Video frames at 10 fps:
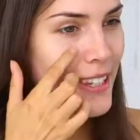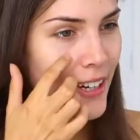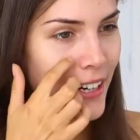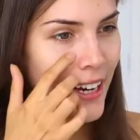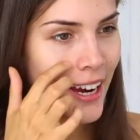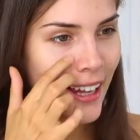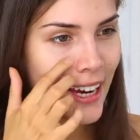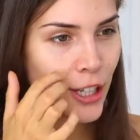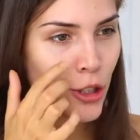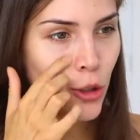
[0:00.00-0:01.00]
So I
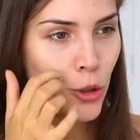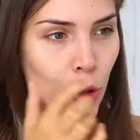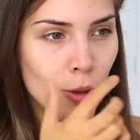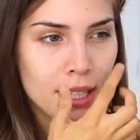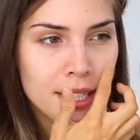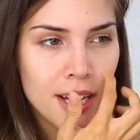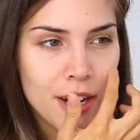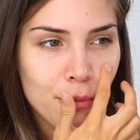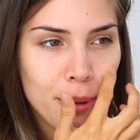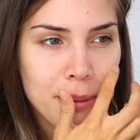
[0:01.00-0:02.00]
like to
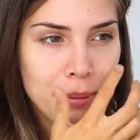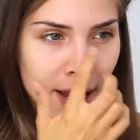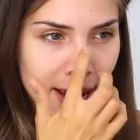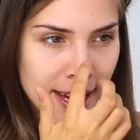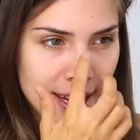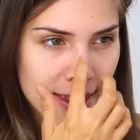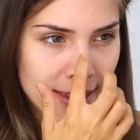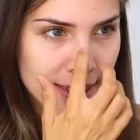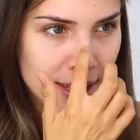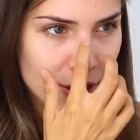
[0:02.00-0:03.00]
start off by applying it in
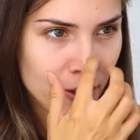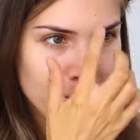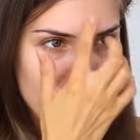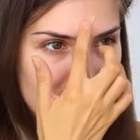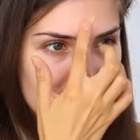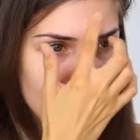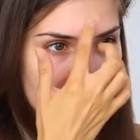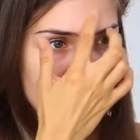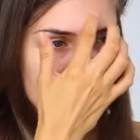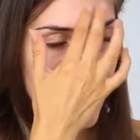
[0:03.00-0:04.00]
the center of my
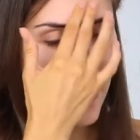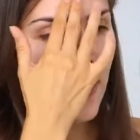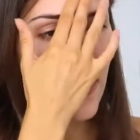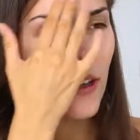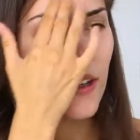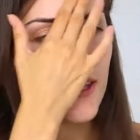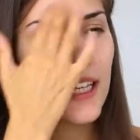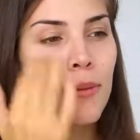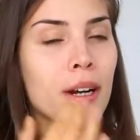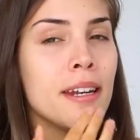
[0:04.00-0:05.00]
face.
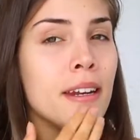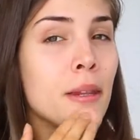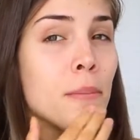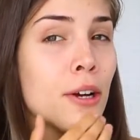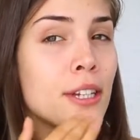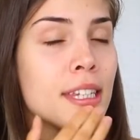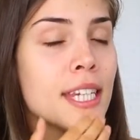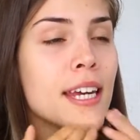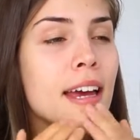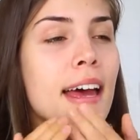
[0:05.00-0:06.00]
That's where I need it the
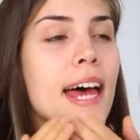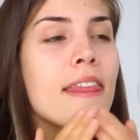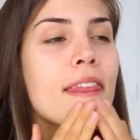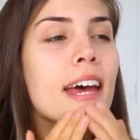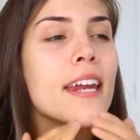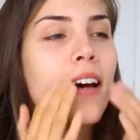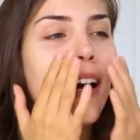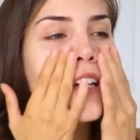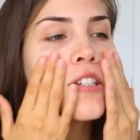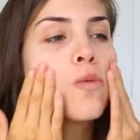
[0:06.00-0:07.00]
most. And then
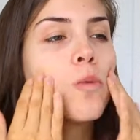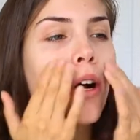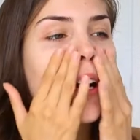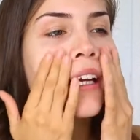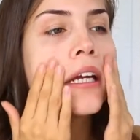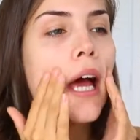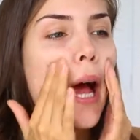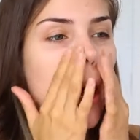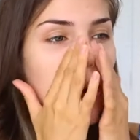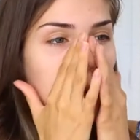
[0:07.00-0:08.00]
I just work it
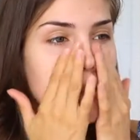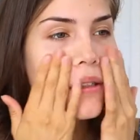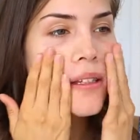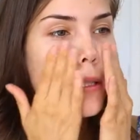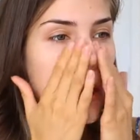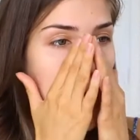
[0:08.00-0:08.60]
outwards.